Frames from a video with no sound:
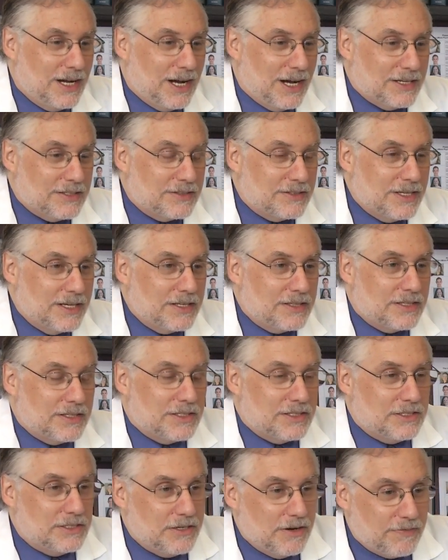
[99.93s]
I think that
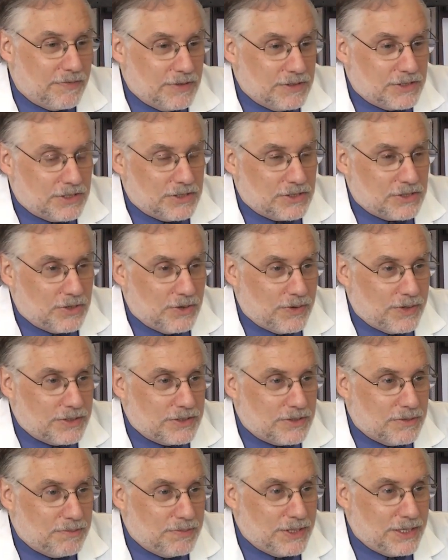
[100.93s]
the difference is going
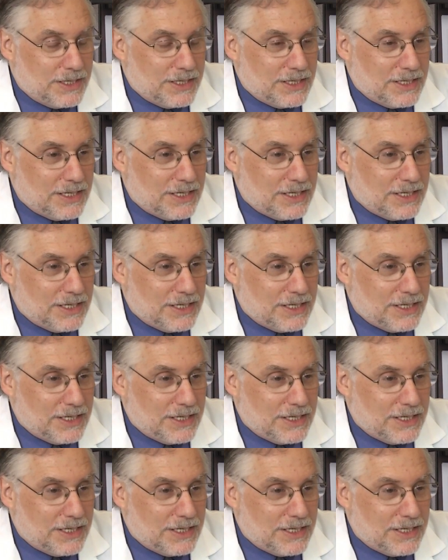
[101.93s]
to be